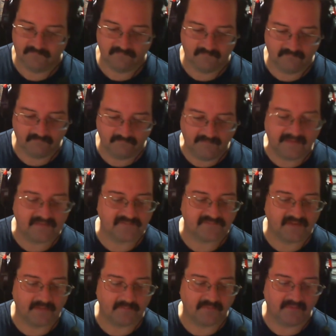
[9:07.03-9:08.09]
make a
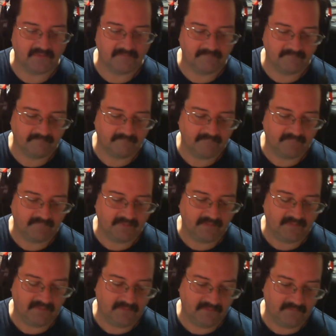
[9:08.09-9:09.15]
sapling,
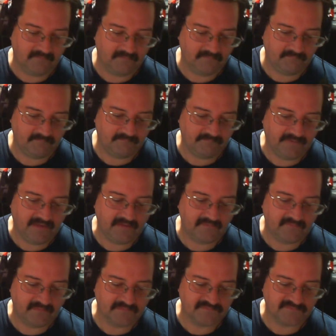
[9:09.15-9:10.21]
pay a
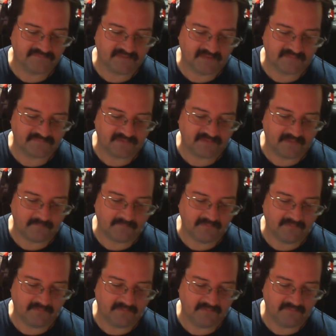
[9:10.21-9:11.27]
green, sack a
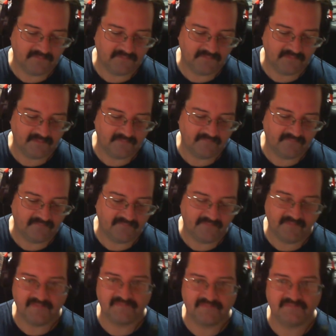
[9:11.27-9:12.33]
sapling to give
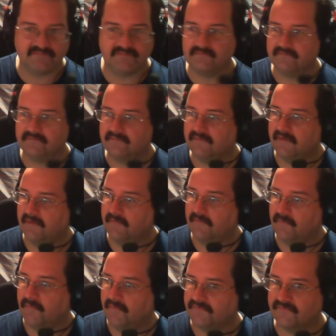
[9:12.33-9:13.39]
this guy
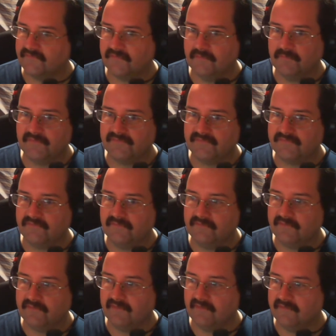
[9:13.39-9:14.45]
+2/+2
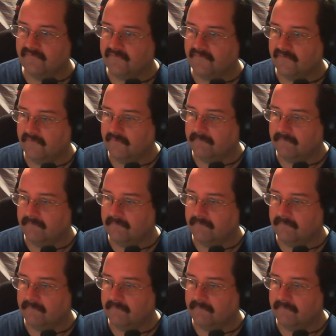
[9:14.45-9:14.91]
till end of turn,